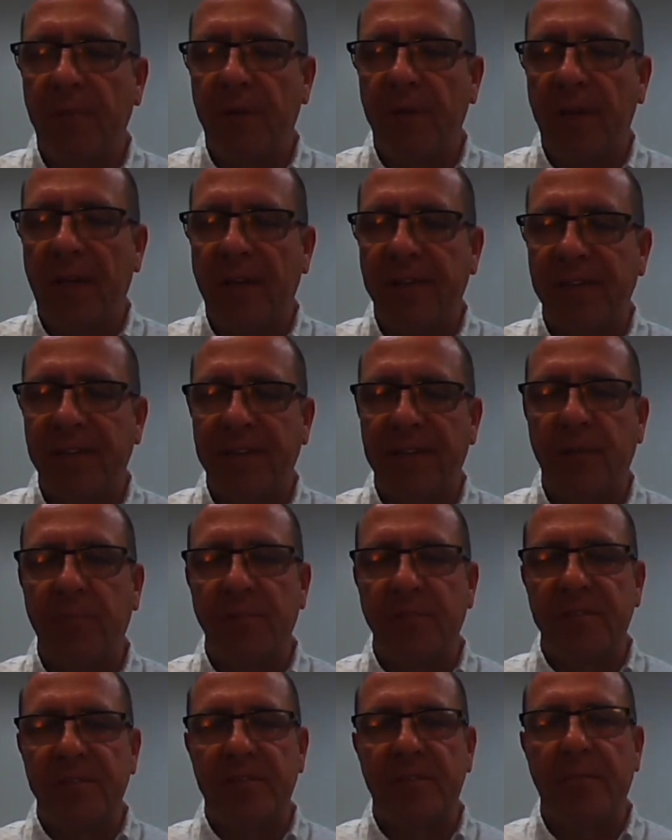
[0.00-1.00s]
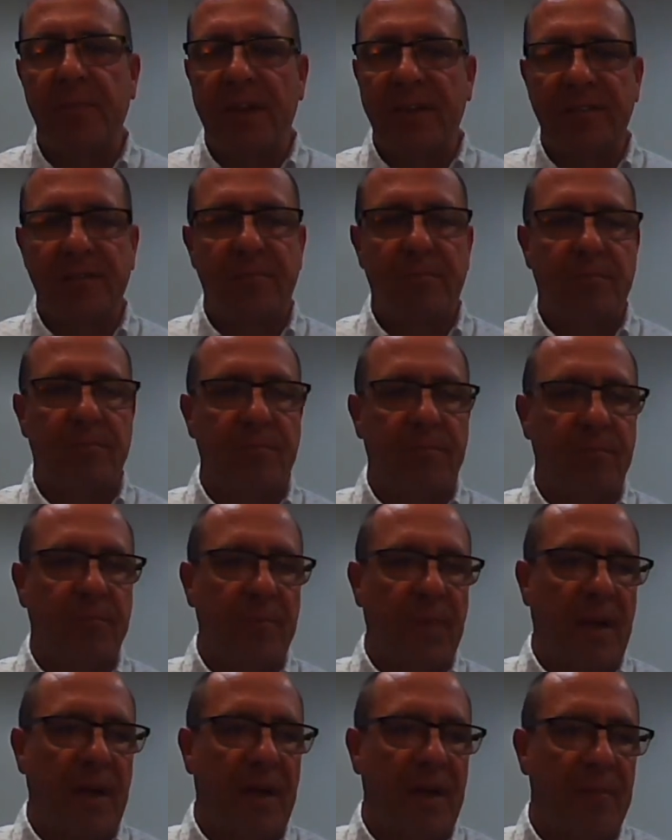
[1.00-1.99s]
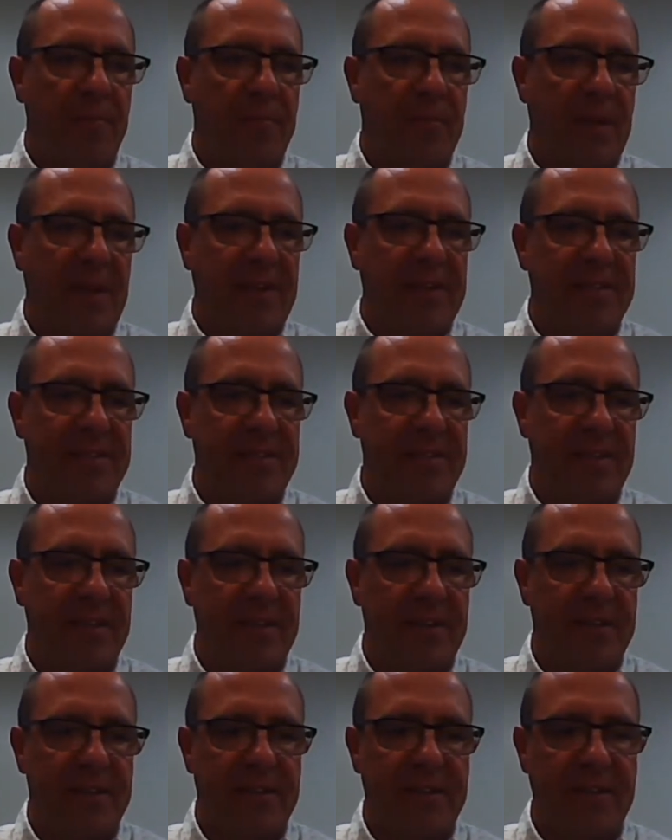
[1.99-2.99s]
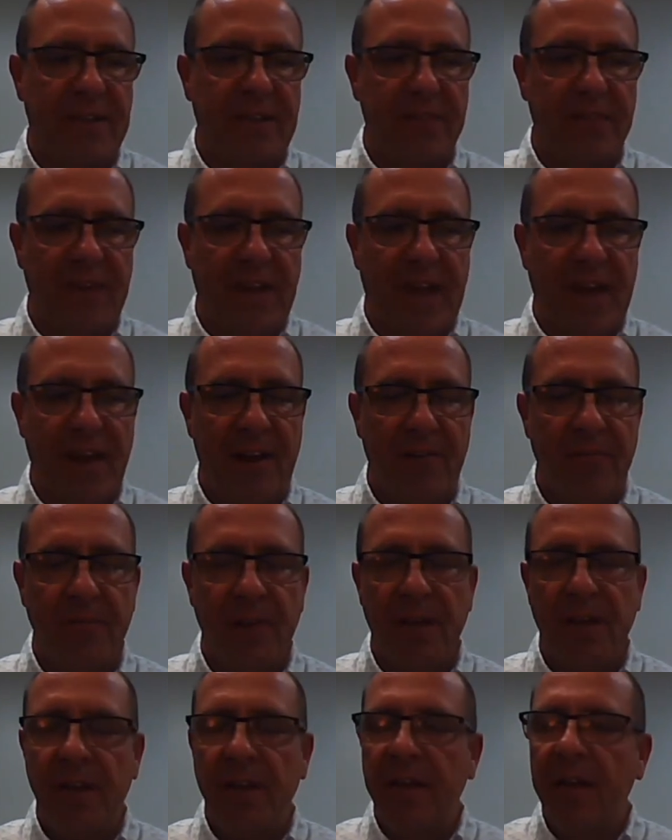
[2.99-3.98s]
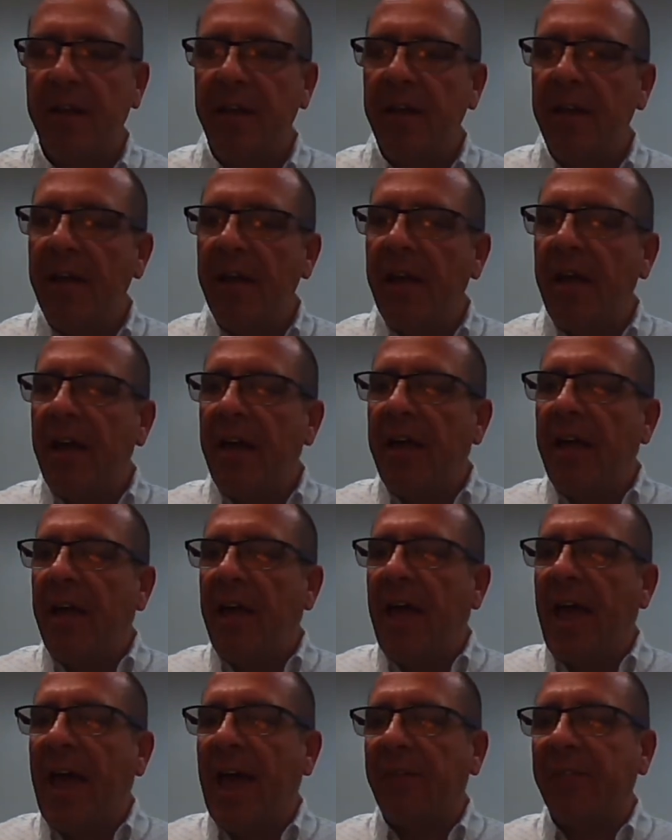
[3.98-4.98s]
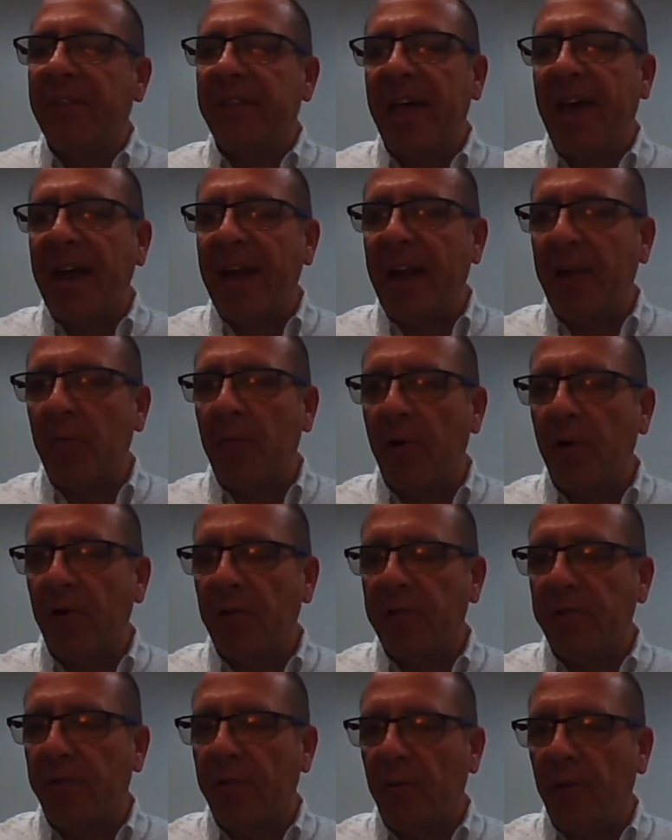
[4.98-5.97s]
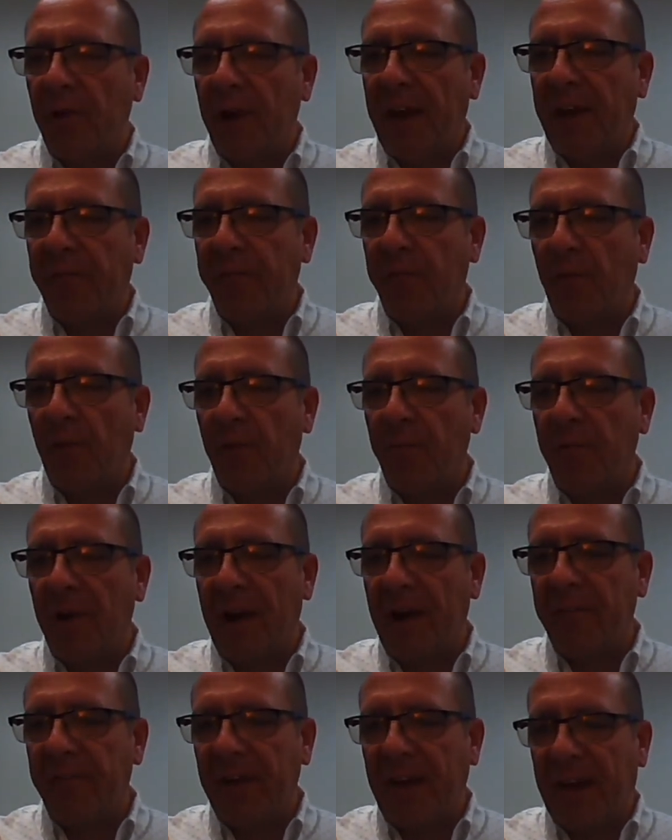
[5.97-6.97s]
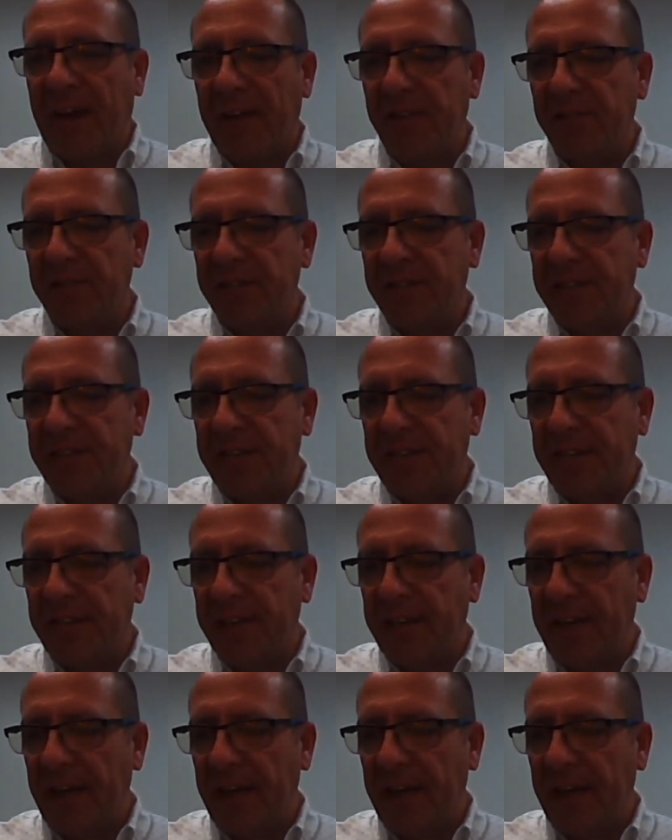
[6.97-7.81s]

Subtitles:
as I said, which is the best place to give care. After that, I worked for a for-profit agency,